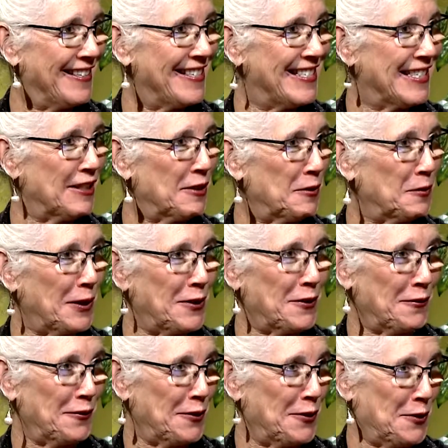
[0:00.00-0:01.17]
is still a
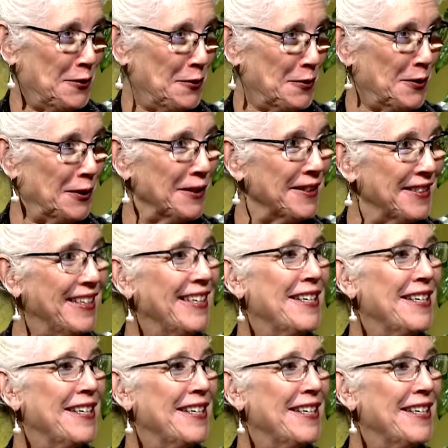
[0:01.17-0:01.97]
wonderful tool